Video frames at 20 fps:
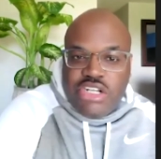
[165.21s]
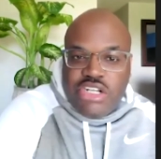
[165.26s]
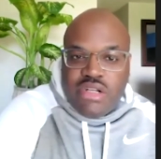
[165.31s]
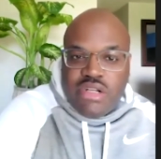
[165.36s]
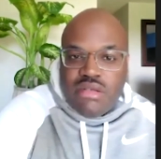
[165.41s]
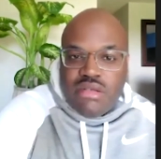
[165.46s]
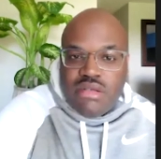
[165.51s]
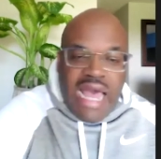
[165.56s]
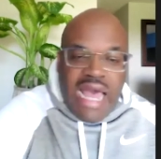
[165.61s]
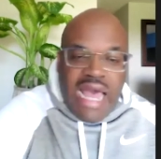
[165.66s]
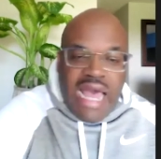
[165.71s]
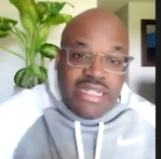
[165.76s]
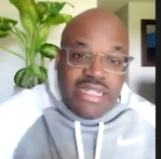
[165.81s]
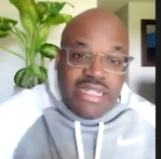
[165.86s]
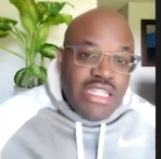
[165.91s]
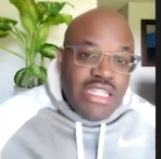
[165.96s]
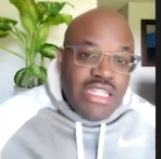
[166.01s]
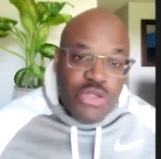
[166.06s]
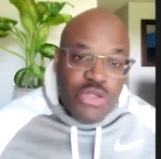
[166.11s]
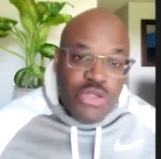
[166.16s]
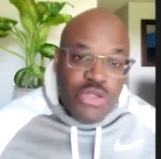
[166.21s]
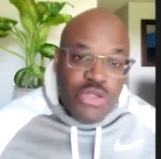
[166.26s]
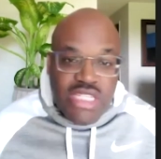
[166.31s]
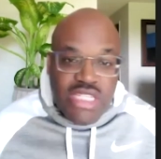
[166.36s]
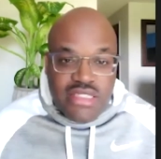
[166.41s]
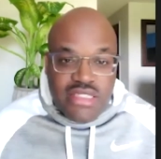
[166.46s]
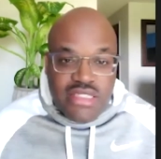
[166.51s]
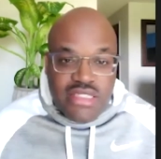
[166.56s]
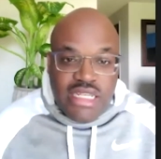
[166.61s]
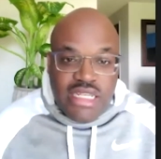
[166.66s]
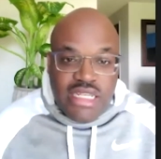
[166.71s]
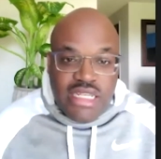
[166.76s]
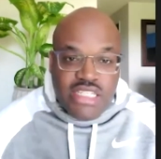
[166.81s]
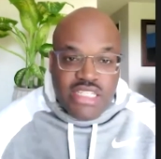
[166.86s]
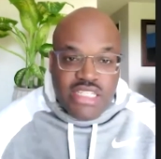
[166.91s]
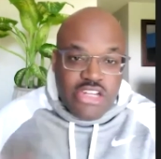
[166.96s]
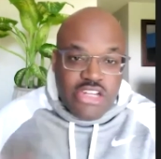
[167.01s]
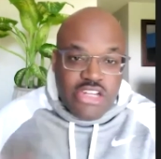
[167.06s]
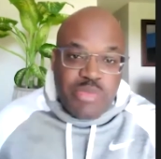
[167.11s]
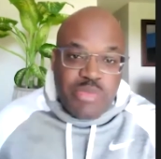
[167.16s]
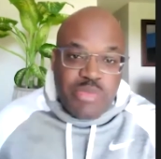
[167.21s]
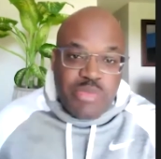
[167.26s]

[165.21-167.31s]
I didn't do these things the years past.